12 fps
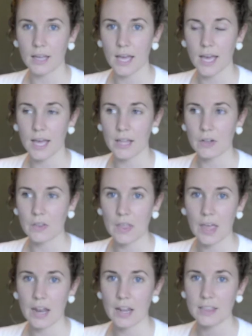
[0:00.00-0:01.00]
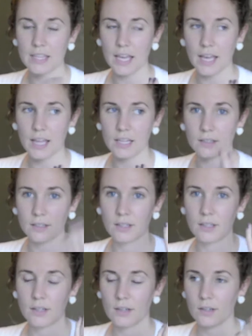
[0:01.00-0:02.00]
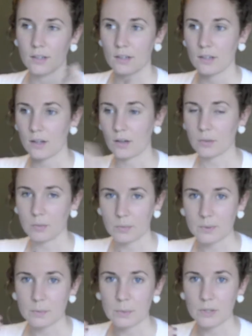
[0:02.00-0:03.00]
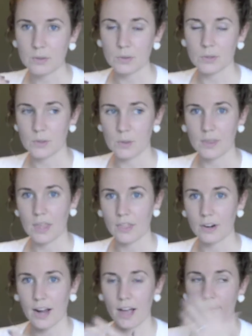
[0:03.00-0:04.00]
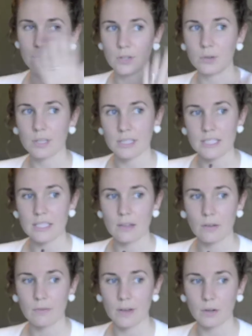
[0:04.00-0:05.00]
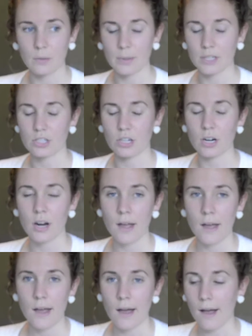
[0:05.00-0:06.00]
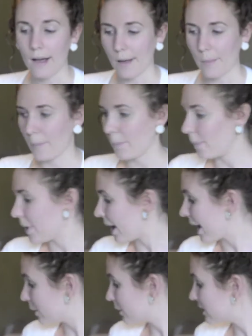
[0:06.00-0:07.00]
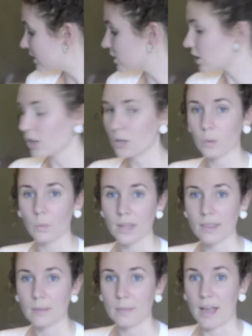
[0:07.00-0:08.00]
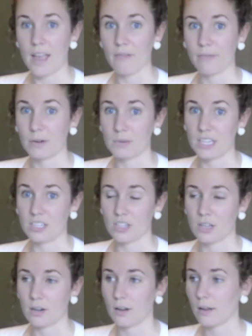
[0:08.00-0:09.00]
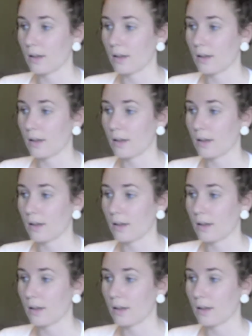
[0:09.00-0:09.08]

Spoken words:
And then at the end, I'll speed through doing the other half and you can see the final picture. But I will start with my foundation.